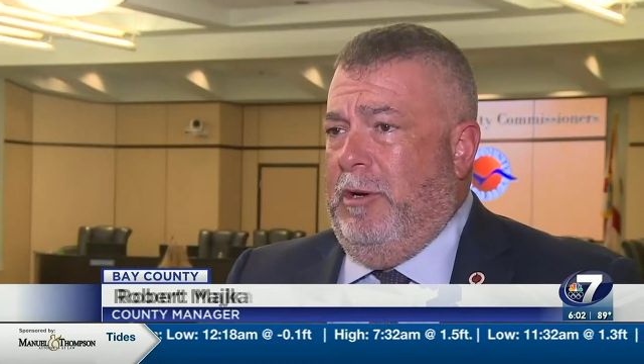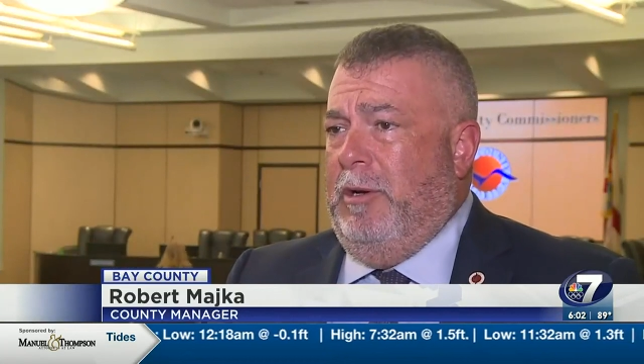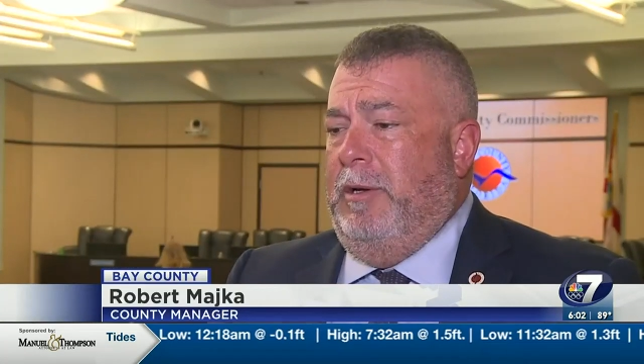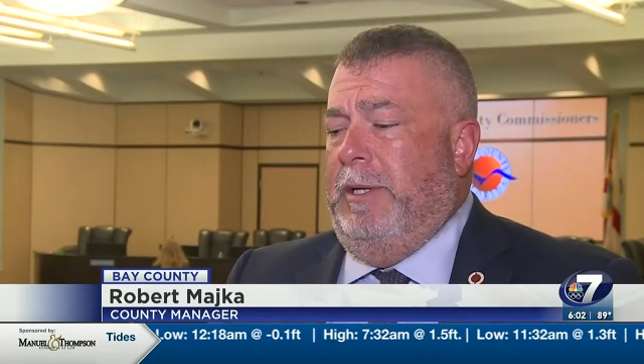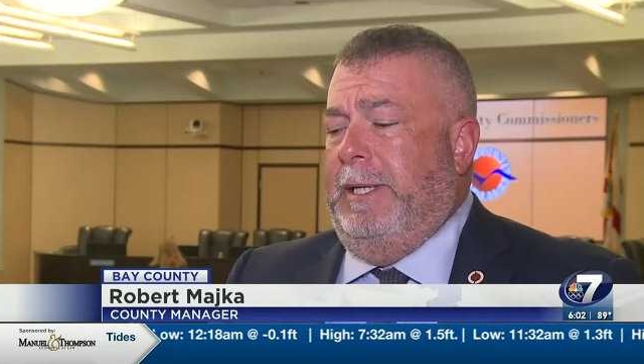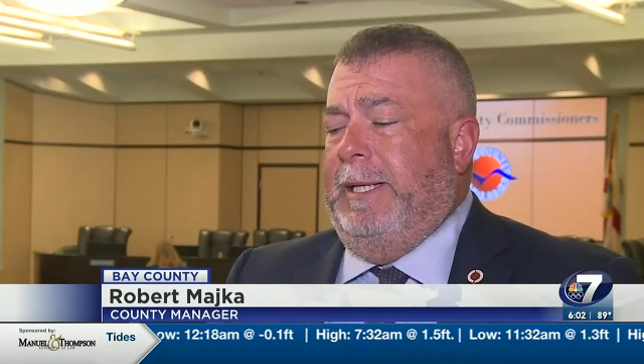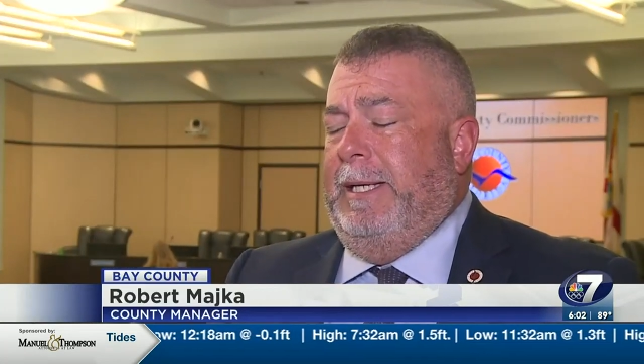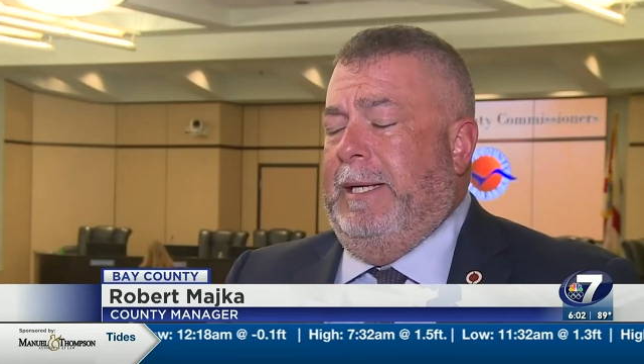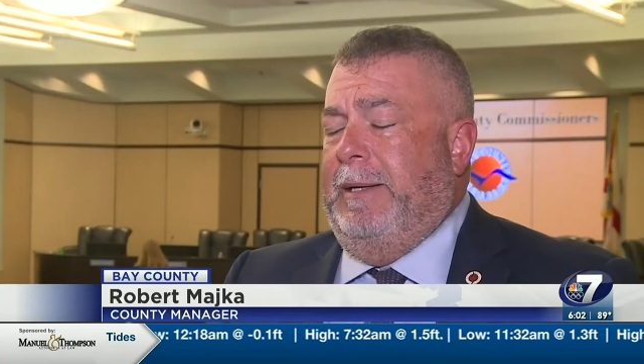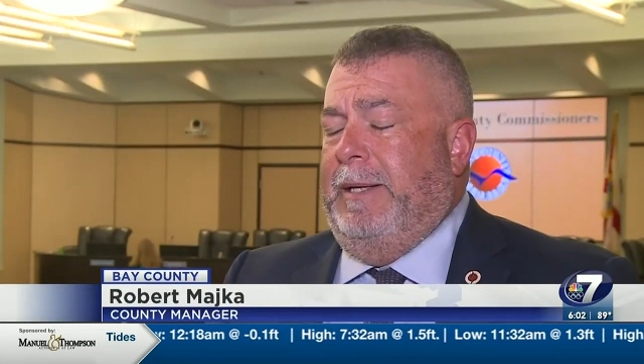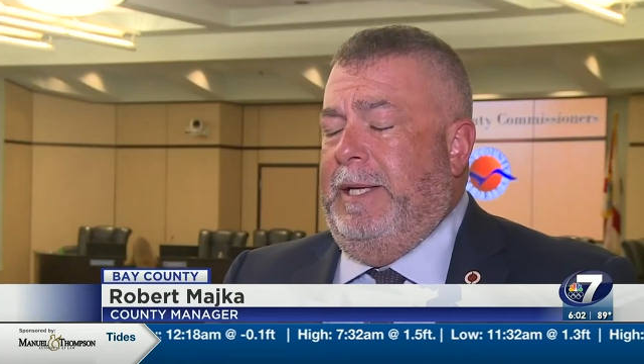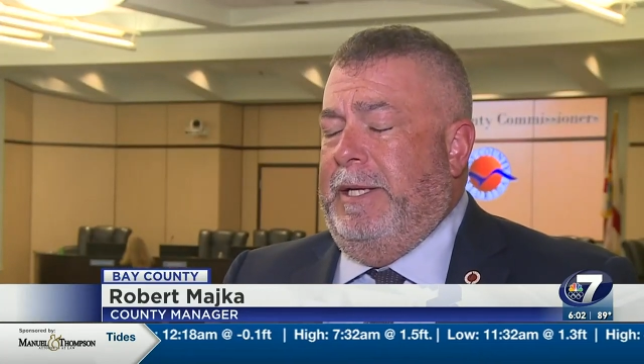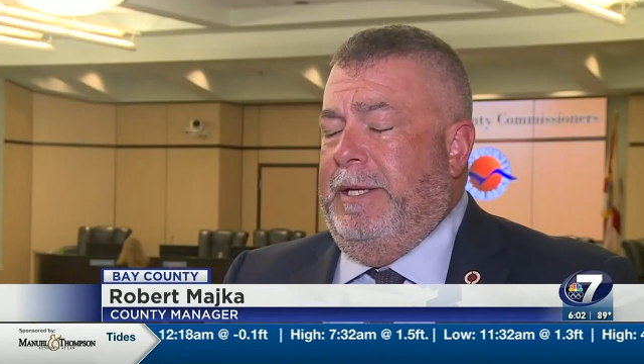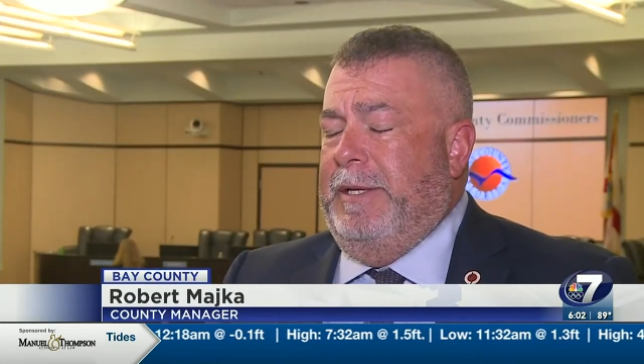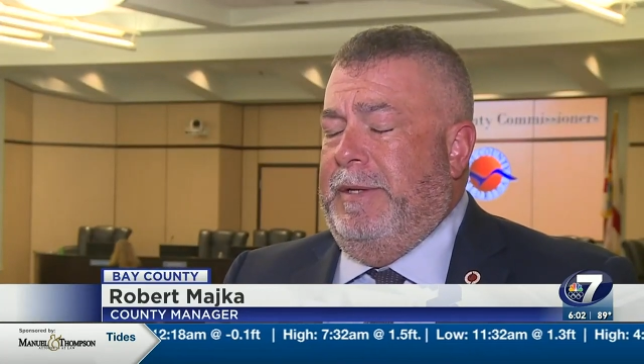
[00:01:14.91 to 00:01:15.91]
year
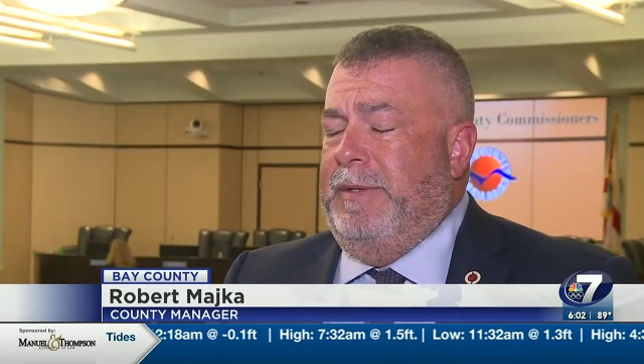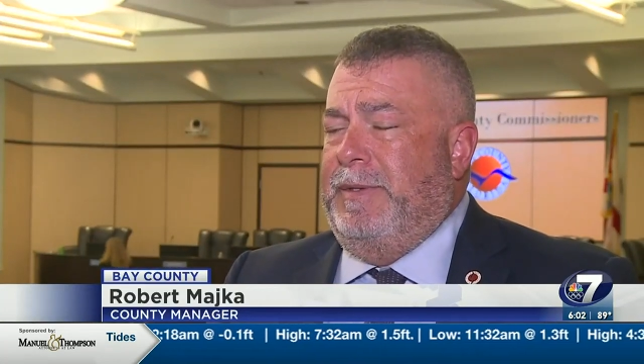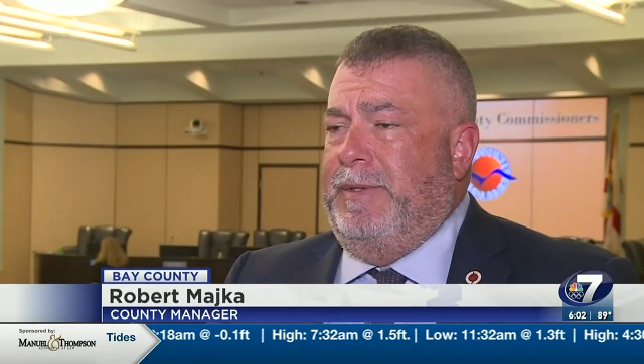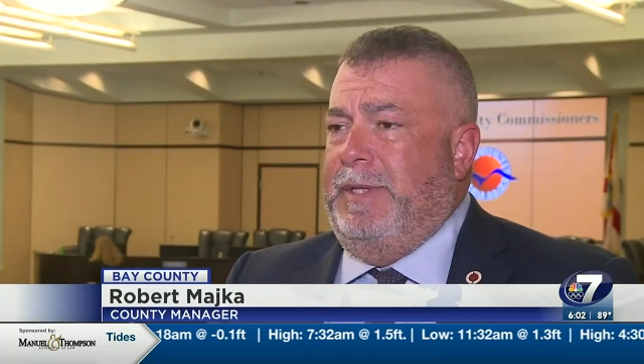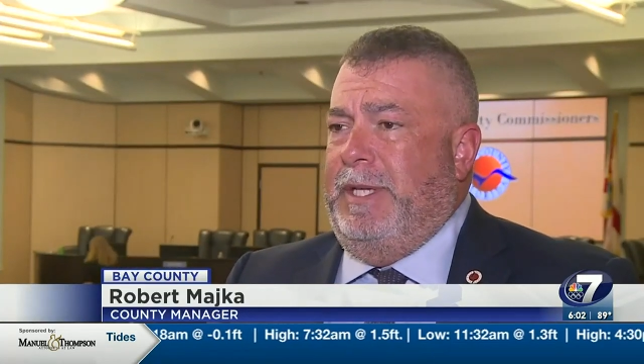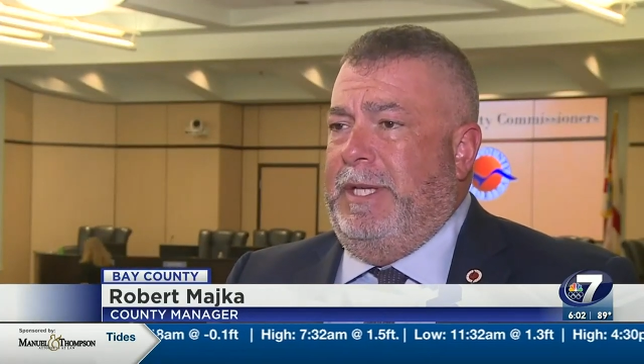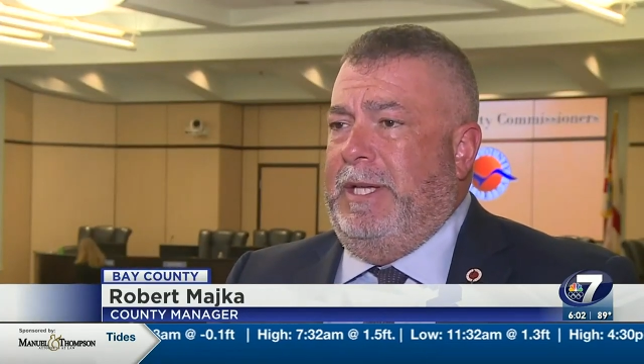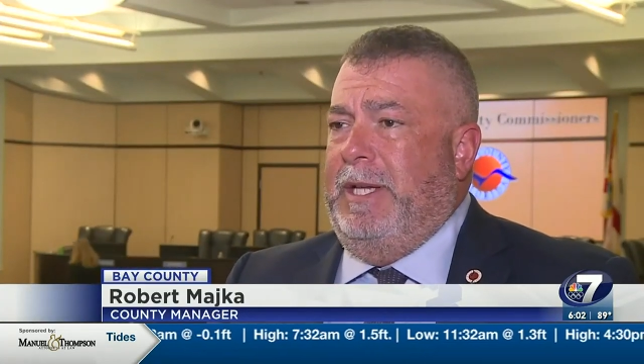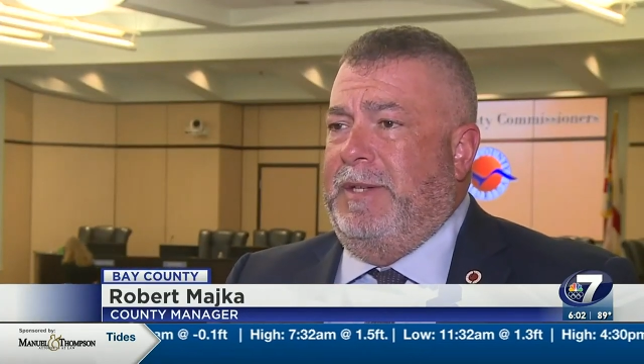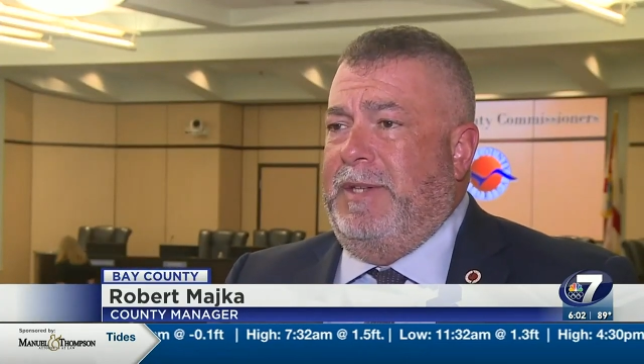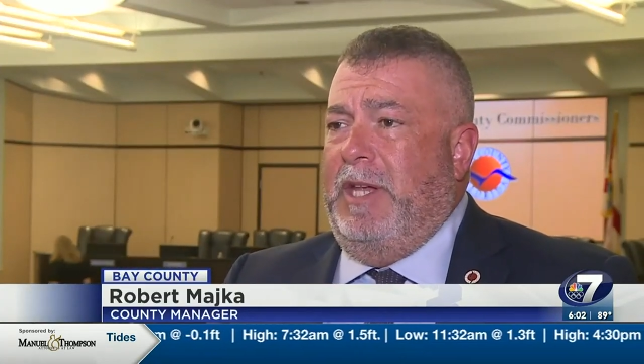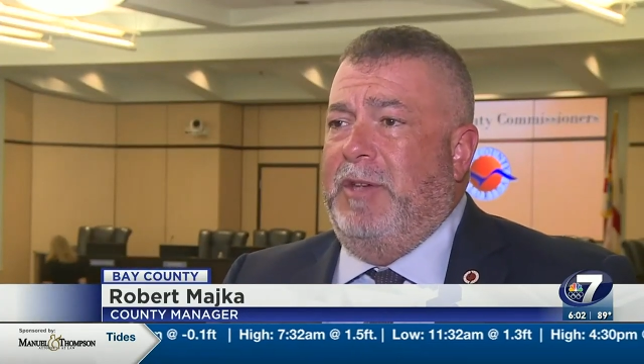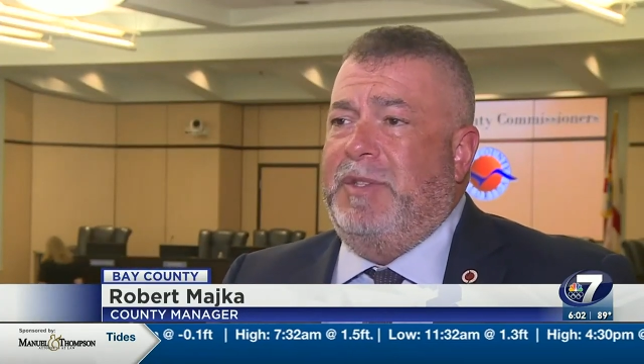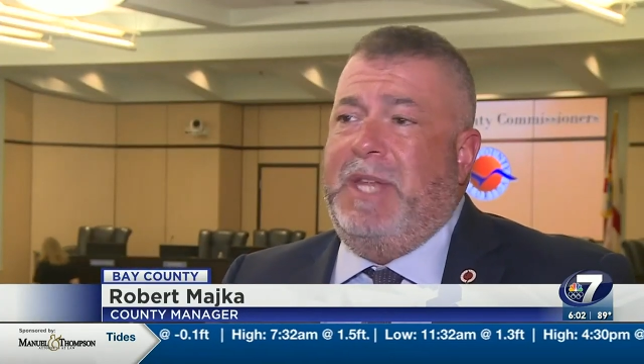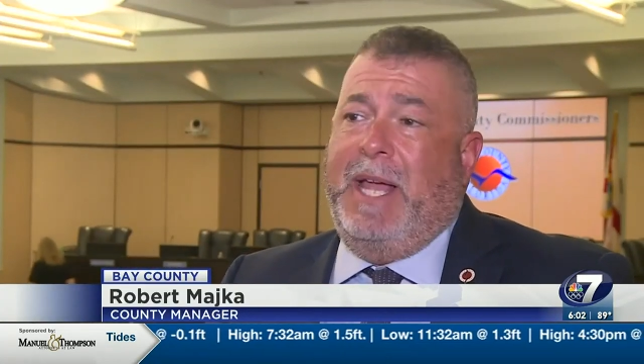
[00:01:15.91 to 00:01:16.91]
uh, is the uh,
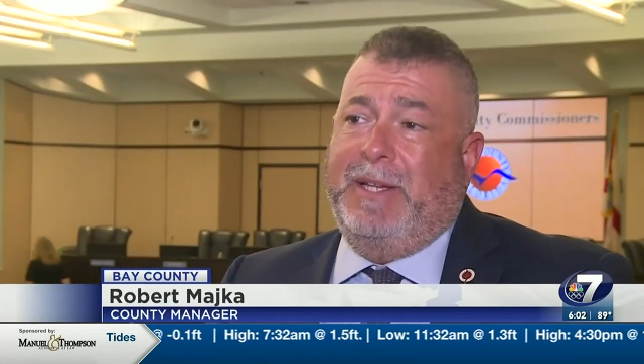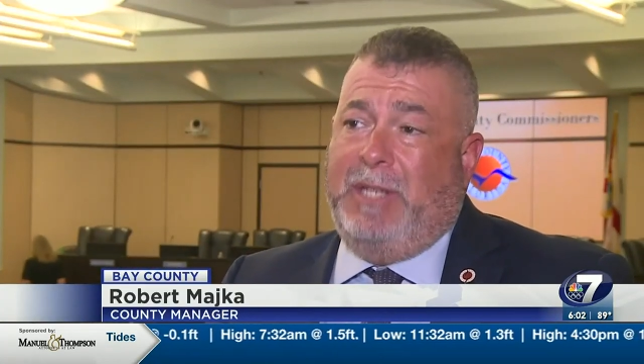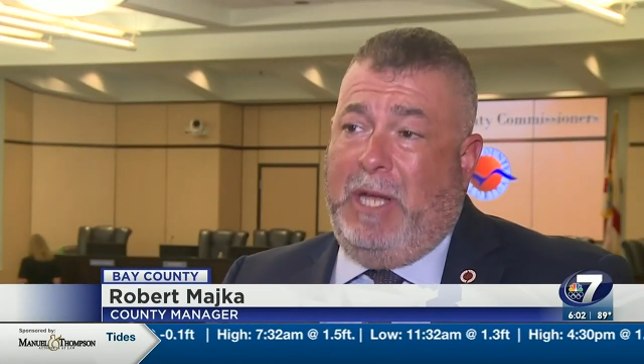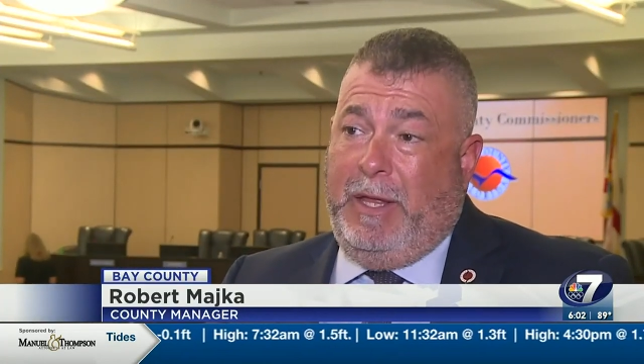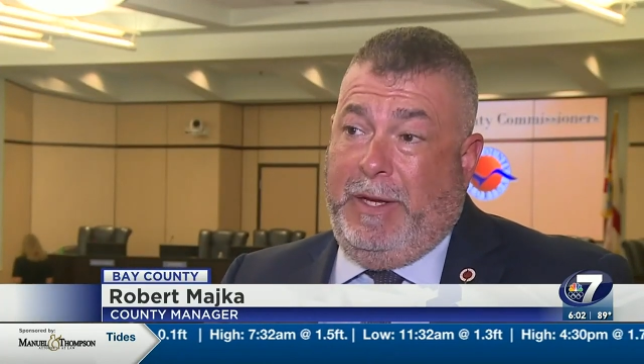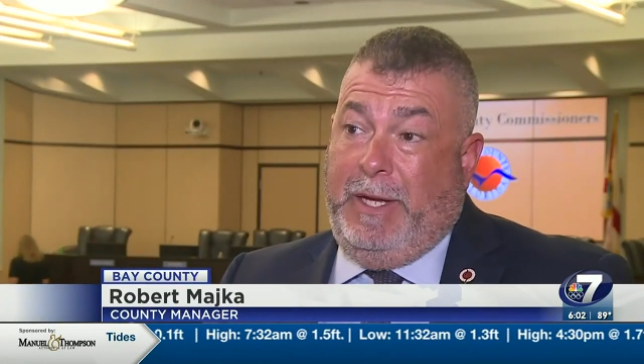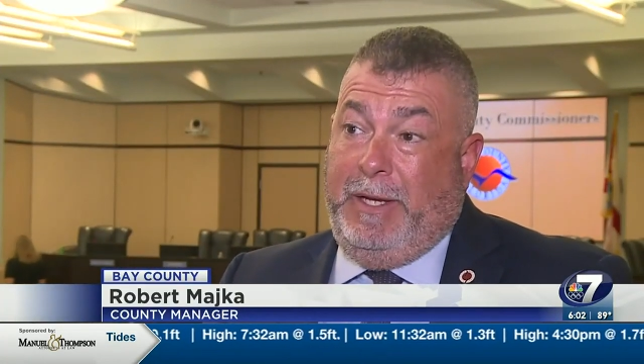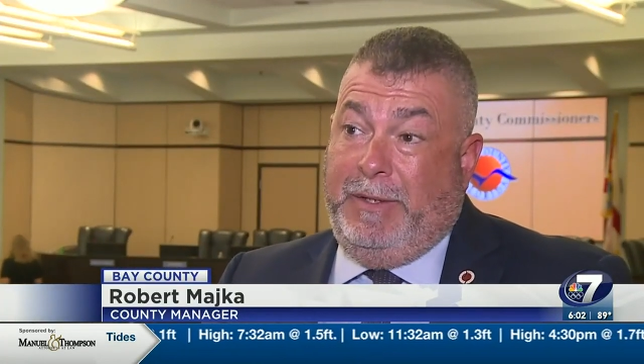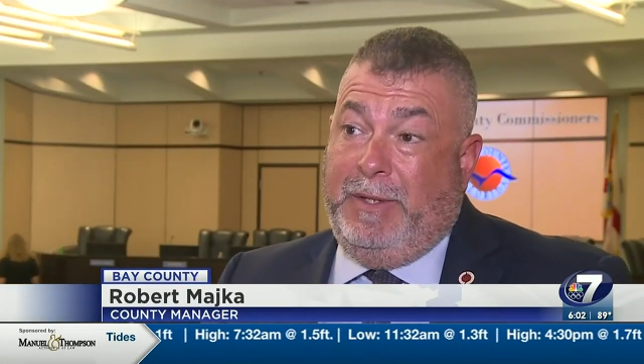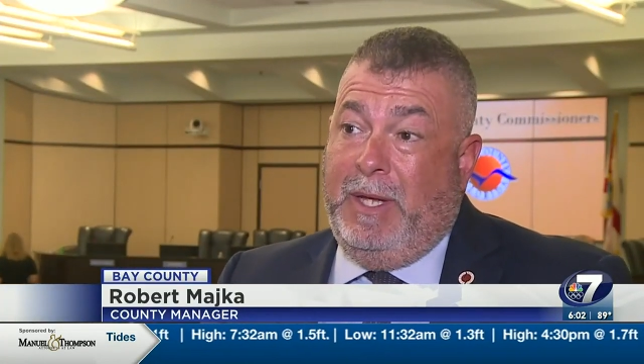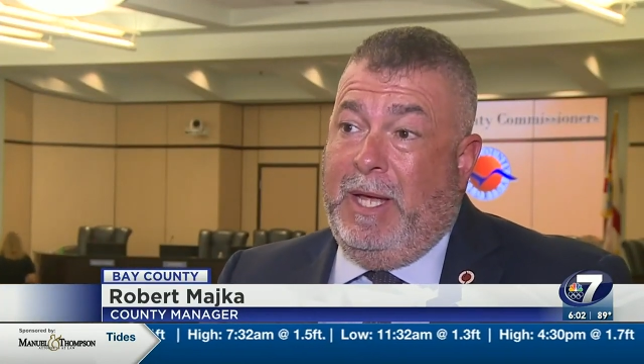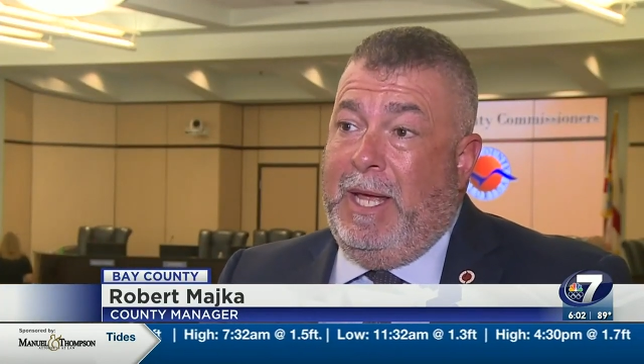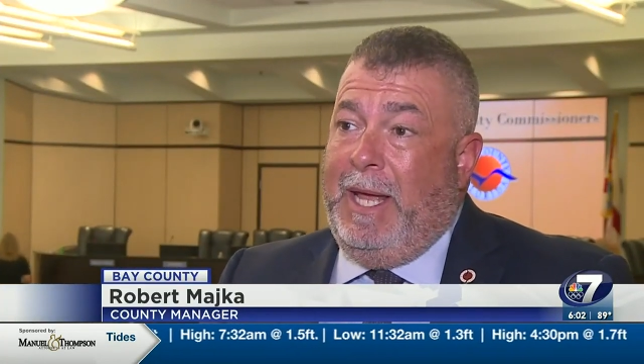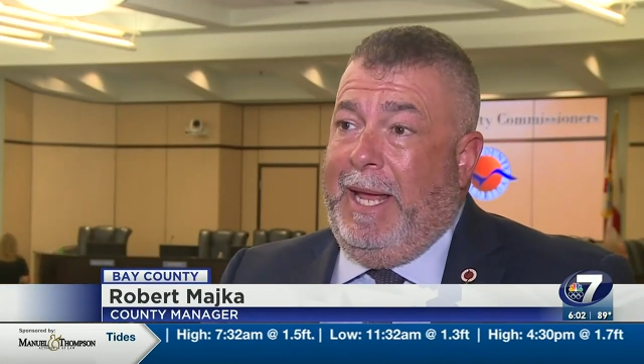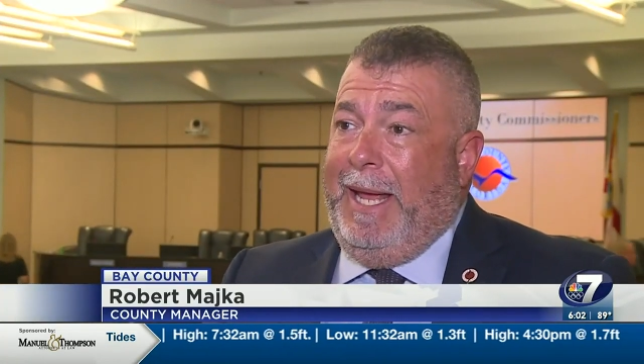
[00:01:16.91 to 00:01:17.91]
sales tax holidays.